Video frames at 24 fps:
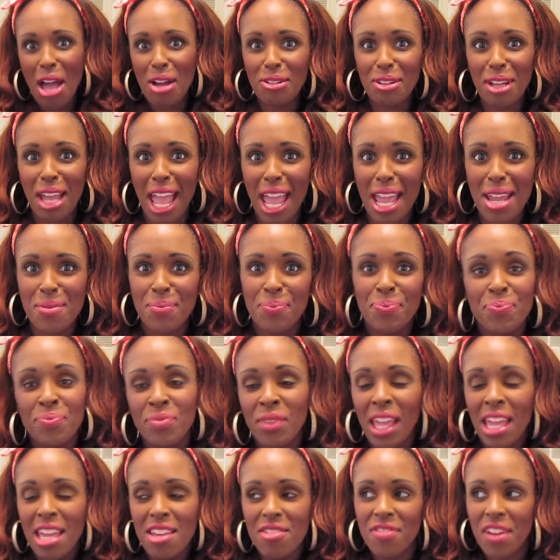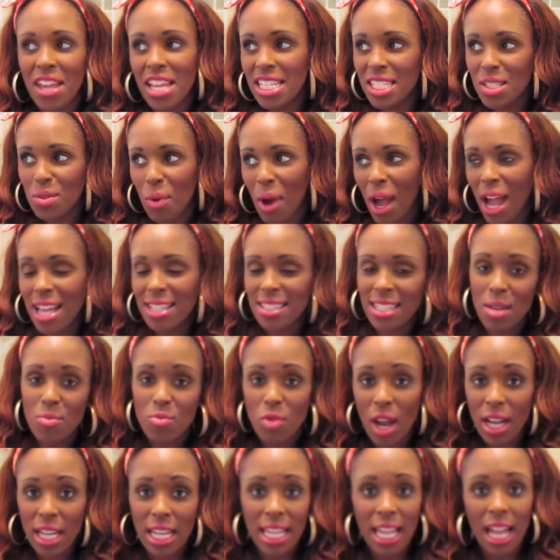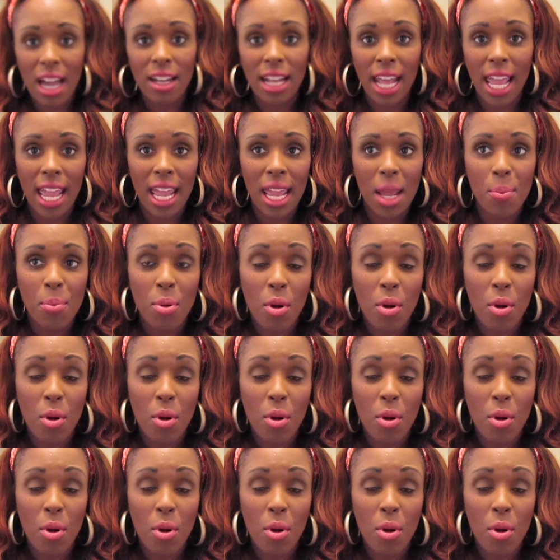Okay. Face-wise, I'm rocking out a